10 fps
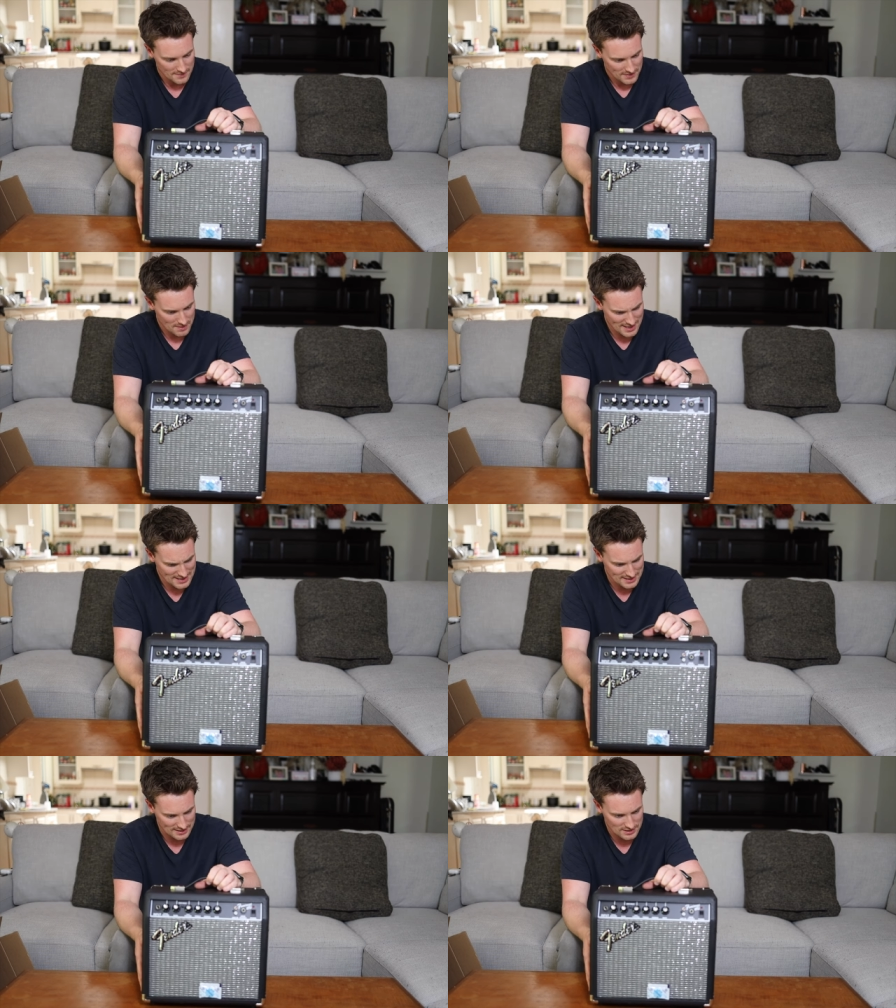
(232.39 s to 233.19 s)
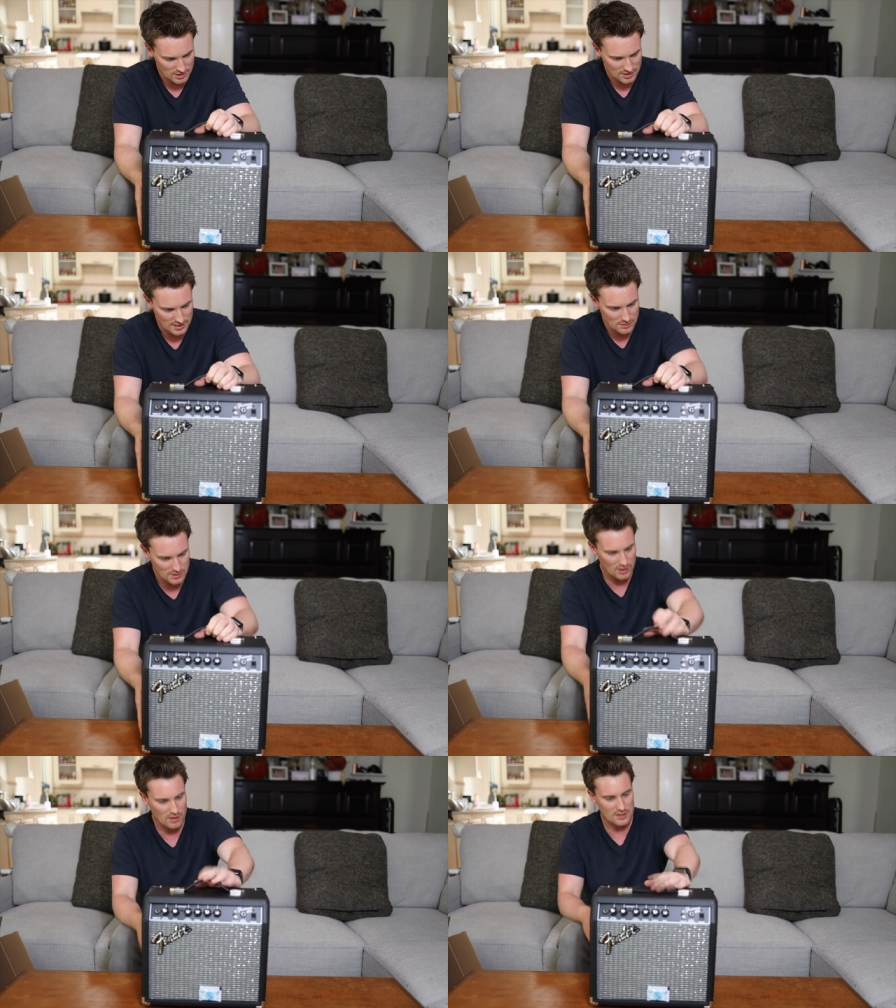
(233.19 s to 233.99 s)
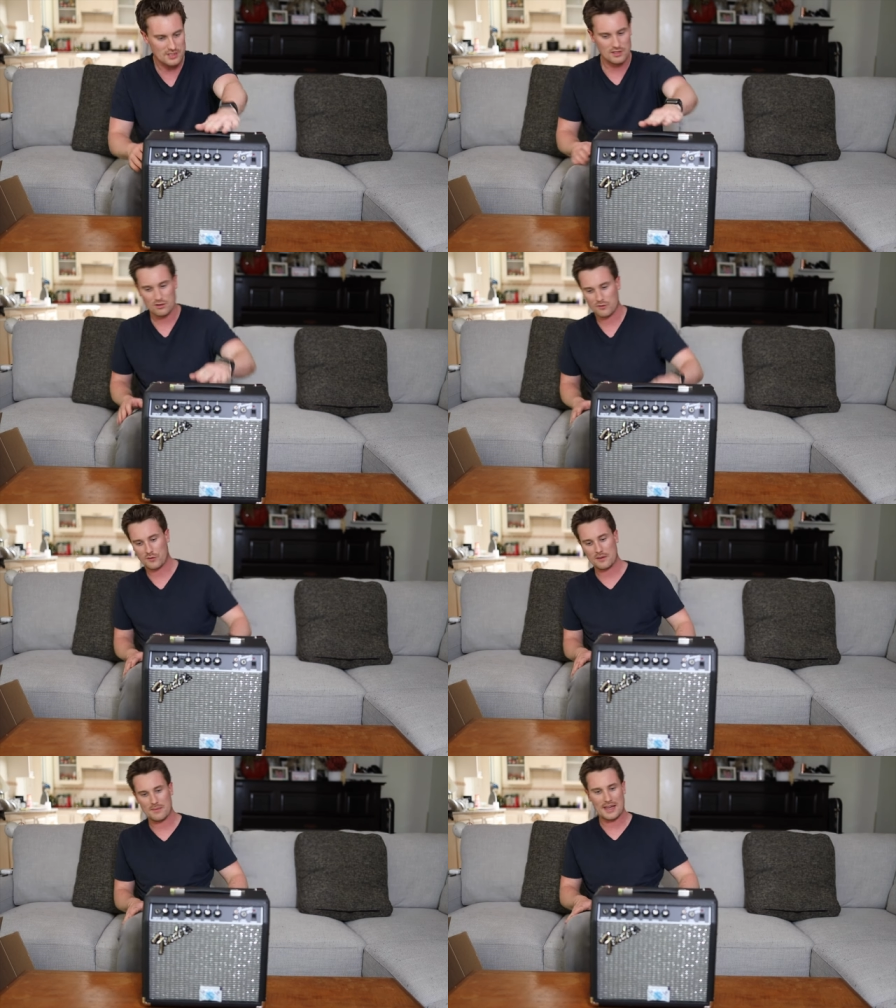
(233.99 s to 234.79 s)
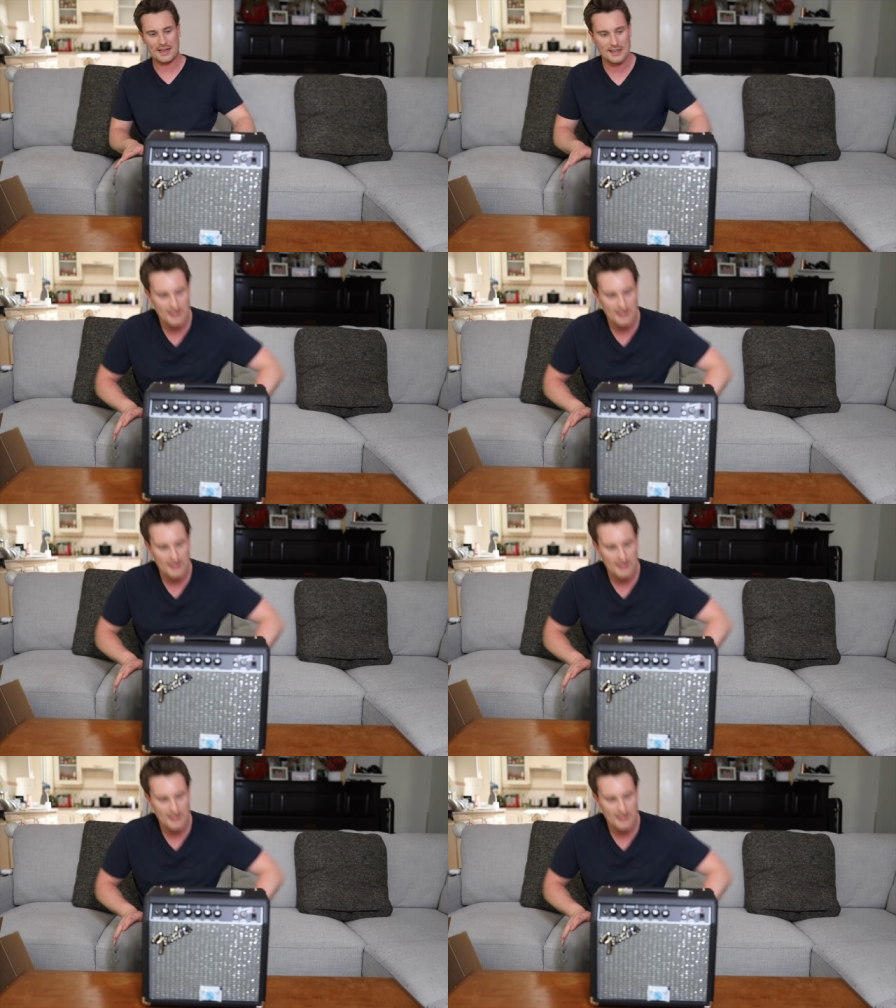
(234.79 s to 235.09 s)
Amazing. So here we go. This is the little Frontman